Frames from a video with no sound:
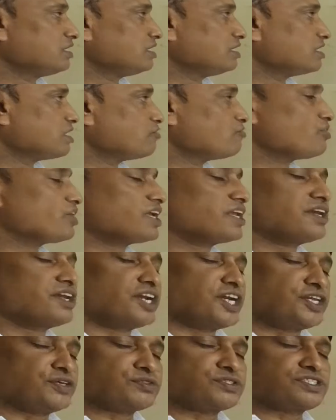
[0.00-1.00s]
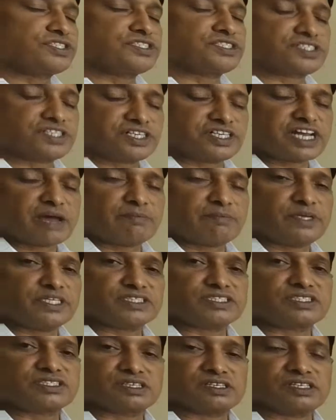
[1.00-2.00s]
Now we can reduce this
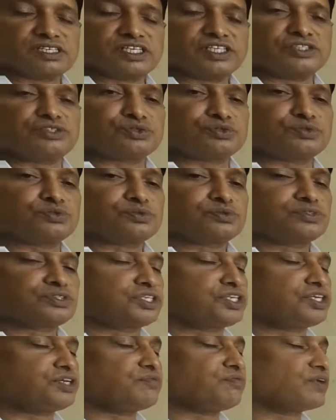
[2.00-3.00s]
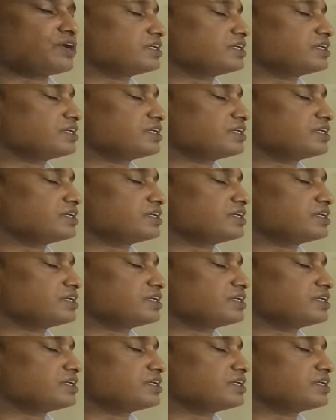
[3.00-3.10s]
three-dimensional into 3